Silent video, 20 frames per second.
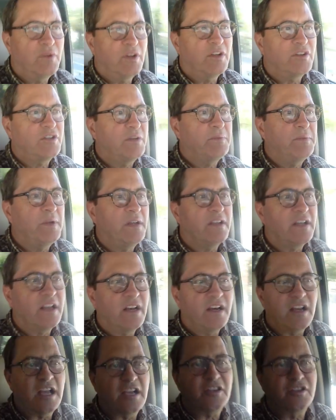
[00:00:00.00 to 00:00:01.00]
You really should be able to
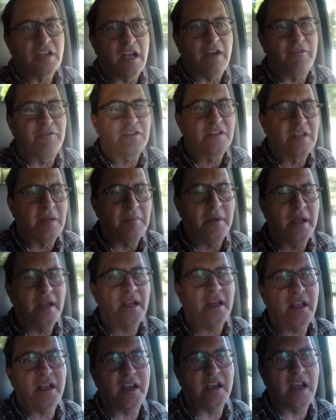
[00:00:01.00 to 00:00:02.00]
get a nice shot for
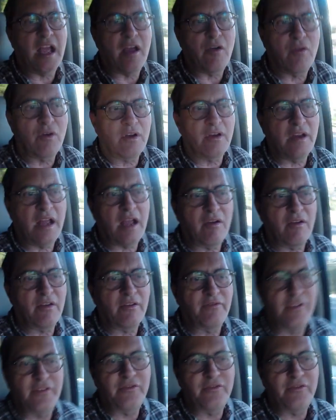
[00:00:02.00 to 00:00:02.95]
somebody in an hour and